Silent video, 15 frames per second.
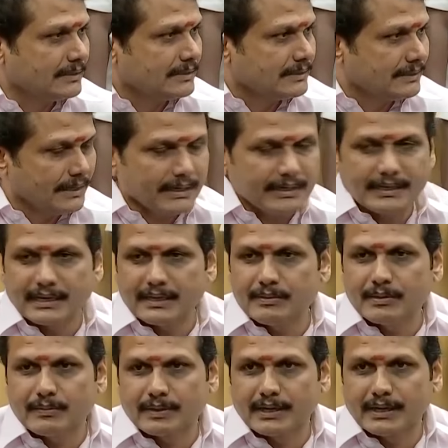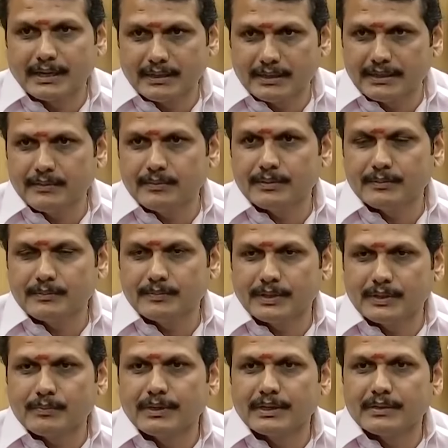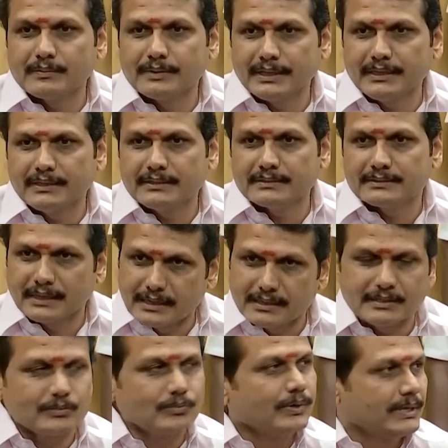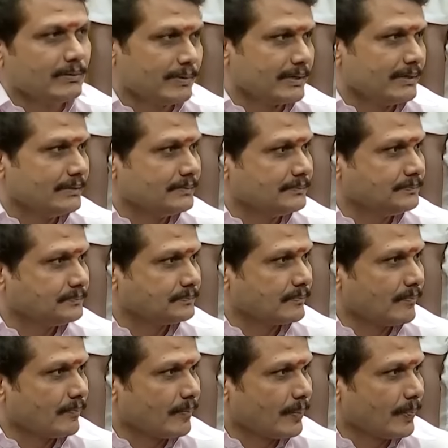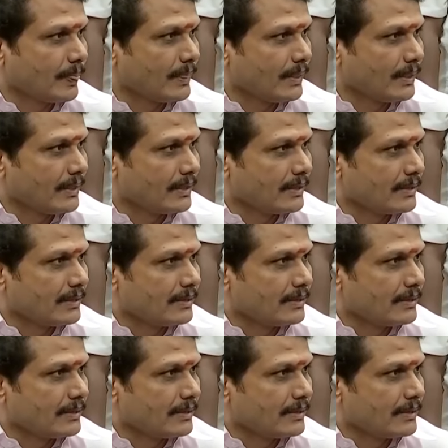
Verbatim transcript: uh, D M K leadership and have changed parties, and this had led to um, his being a prominent figure,